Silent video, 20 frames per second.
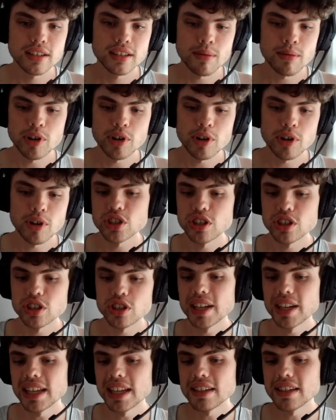I'm going to
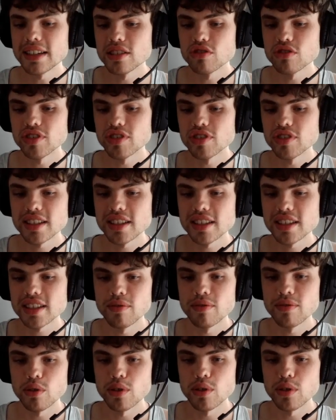Sherman. It does risk, of
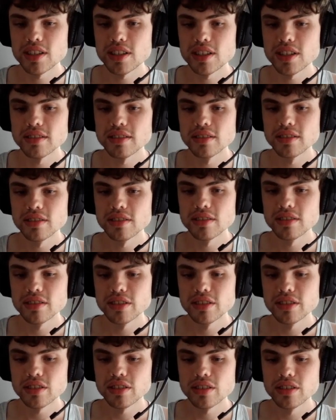course,
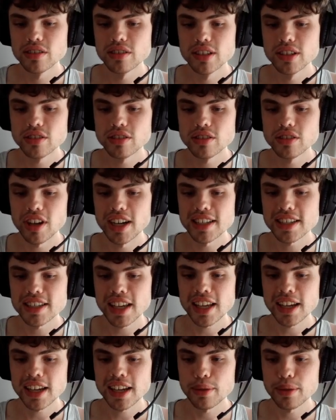drawing a
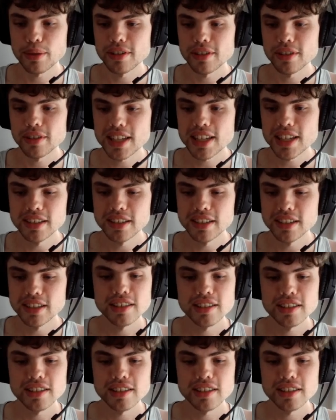second 30-second.